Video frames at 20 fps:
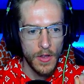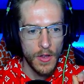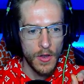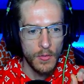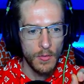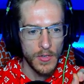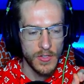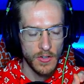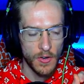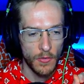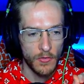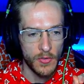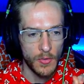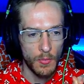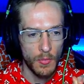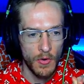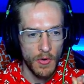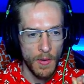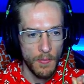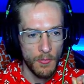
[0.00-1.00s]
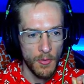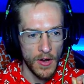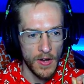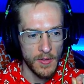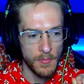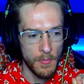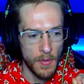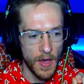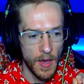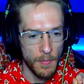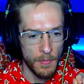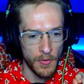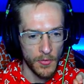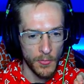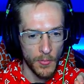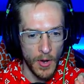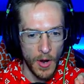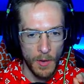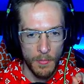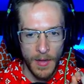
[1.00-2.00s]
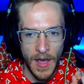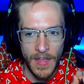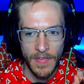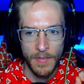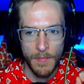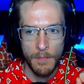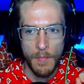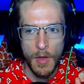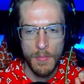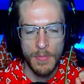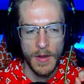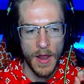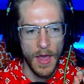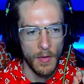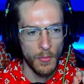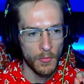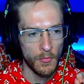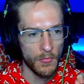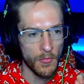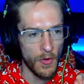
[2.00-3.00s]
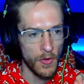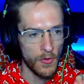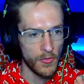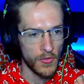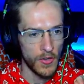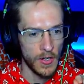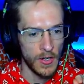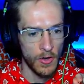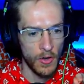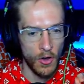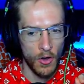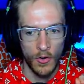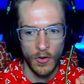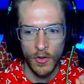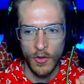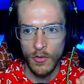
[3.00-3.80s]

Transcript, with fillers: which I obviously want to upgrade to purple as well, but at the moment I was focusing on